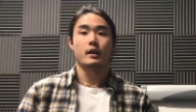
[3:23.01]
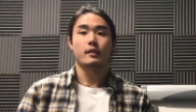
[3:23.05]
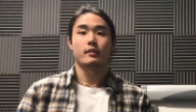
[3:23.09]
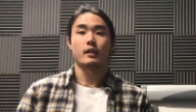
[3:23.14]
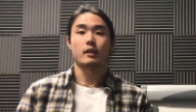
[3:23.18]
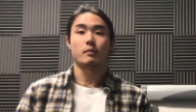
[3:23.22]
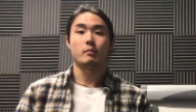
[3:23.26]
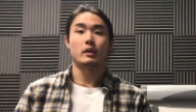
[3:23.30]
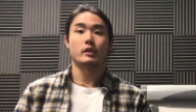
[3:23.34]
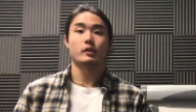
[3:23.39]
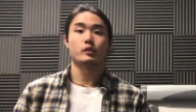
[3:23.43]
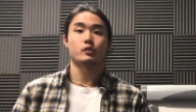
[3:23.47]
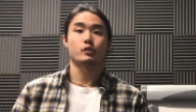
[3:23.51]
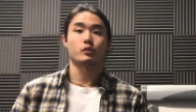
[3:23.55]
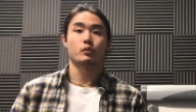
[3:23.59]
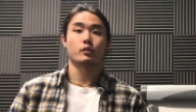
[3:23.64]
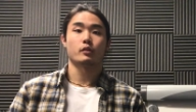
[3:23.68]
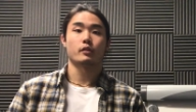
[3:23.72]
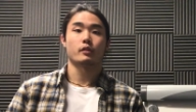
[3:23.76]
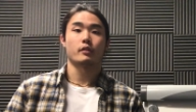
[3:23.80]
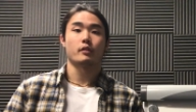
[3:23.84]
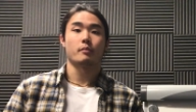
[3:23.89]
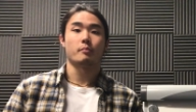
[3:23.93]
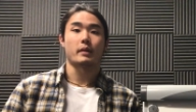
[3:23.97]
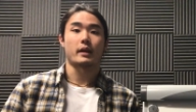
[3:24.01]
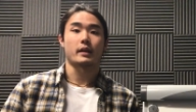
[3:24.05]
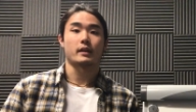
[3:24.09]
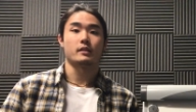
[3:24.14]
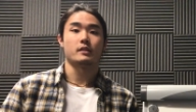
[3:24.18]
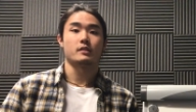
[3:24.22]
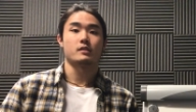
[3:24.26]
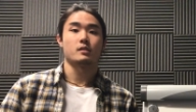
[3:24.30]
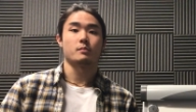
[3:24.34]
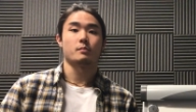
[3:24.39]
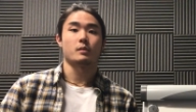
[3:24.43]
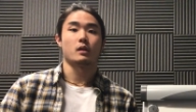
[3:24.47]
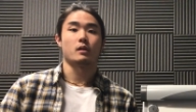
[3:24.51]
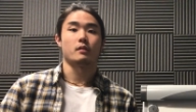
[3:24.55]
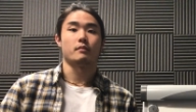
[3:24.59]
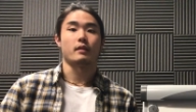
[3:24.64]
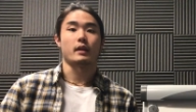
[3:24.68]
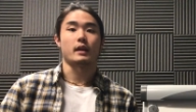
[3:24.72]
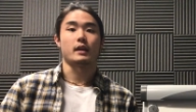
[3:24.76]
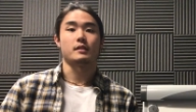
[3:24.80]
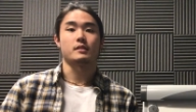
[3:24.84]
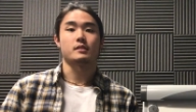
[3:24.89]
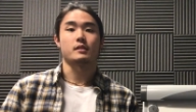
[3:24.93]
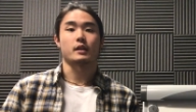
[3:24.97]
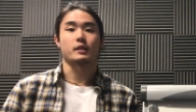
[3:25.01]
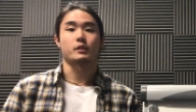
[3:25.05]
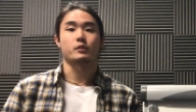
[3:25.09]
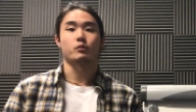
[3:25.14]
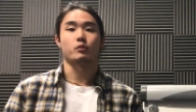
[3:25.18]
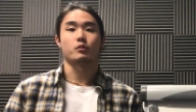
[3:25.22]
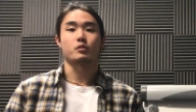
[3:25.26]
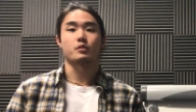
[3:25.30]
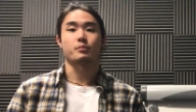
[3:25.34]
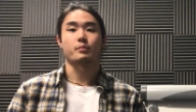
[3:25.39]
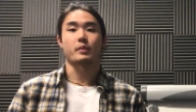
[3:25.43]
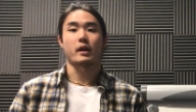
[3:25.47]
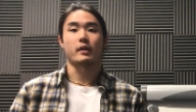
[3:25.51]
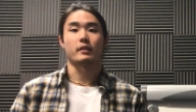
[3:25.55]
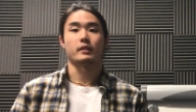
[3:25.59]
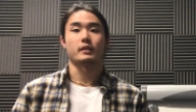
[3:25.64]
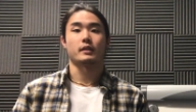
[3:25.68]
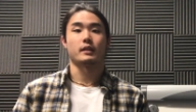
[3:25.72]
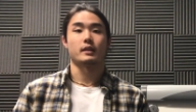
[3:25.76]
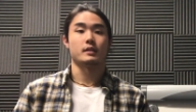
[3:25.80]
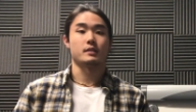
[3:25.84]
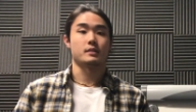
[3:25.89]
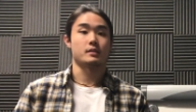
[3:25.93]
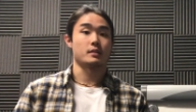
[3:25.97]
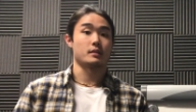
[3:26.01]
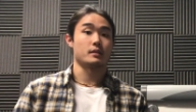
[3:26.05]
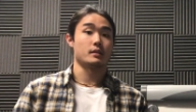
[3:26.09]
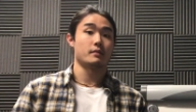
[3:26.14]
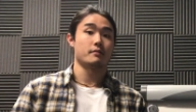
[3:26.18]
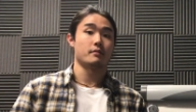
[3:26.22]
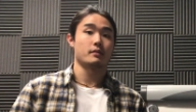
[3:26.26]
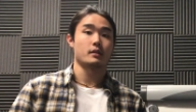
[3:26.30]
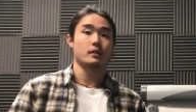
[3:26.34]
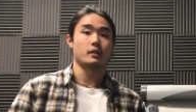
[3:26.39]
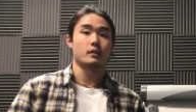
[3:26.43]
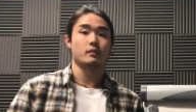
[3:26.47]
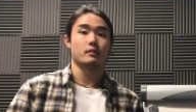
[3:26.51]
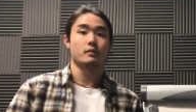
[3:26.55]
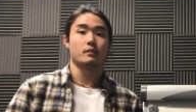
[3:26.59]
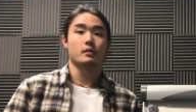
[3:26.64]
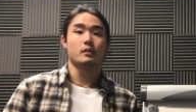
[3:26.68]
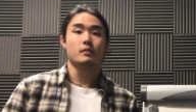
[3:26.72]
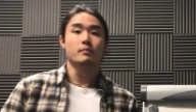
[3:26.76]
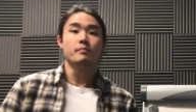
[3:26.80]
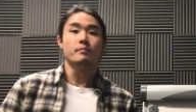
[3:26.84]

they make sure the mechanism of asexual sprouting is significant.